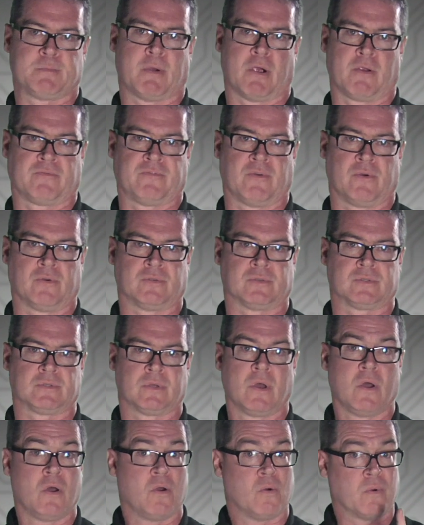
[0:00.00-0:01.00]
smartphones,
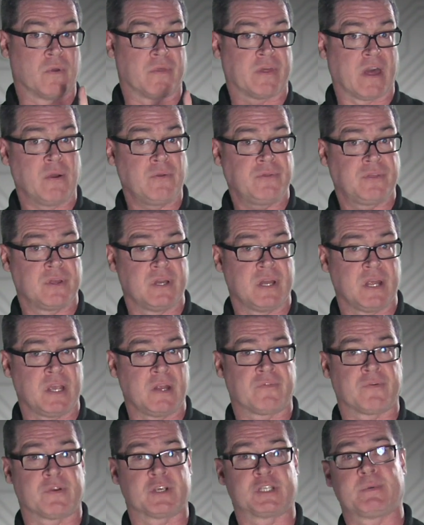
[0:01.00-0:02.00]
without the
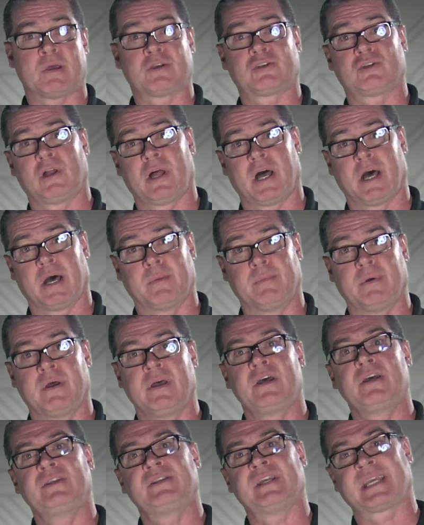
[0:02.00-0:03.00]
need for a special hub
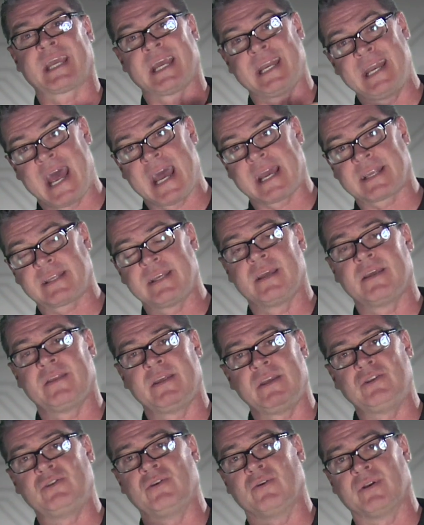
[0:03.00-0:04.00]
to connect
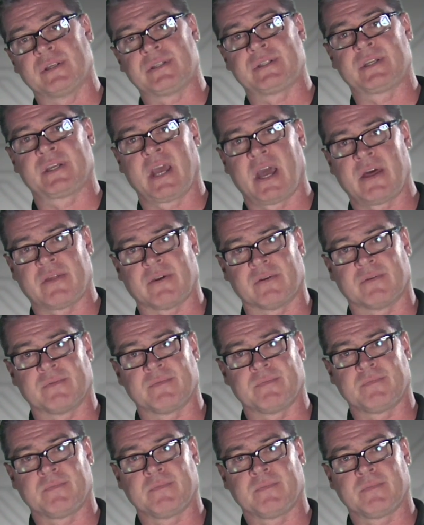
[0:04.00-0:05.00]
these units together.
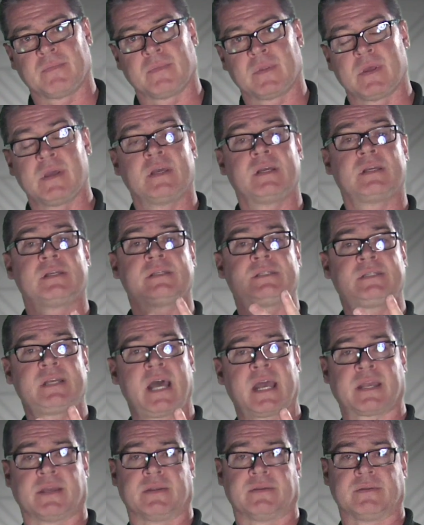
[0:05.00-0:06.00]

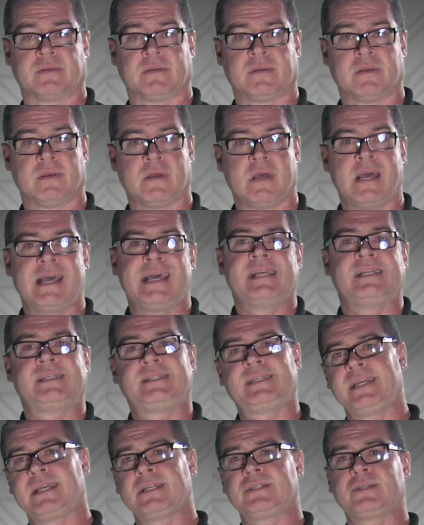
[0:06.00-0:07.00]
Second,
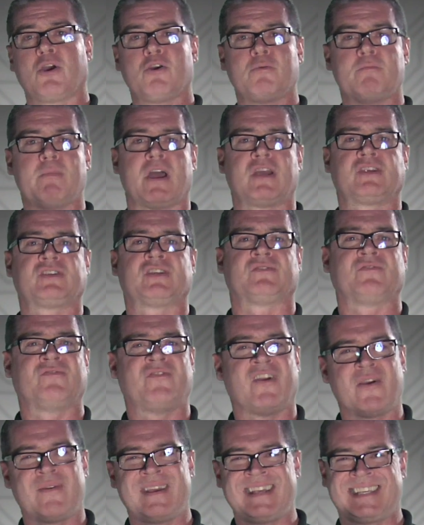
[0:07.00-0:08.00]
C S R mesh is
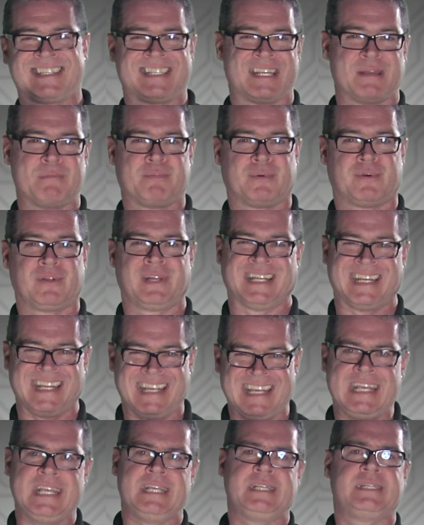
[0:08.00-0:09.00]
very simple and
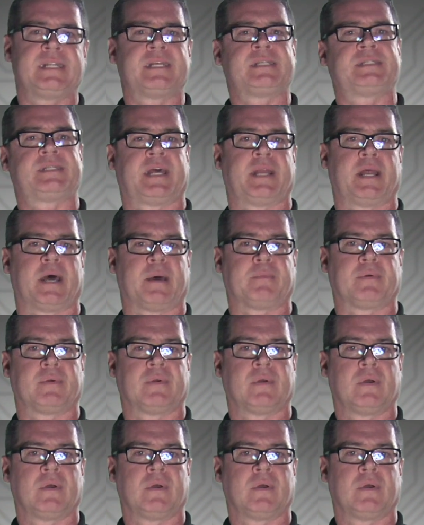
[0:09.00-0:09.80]
easy to set up.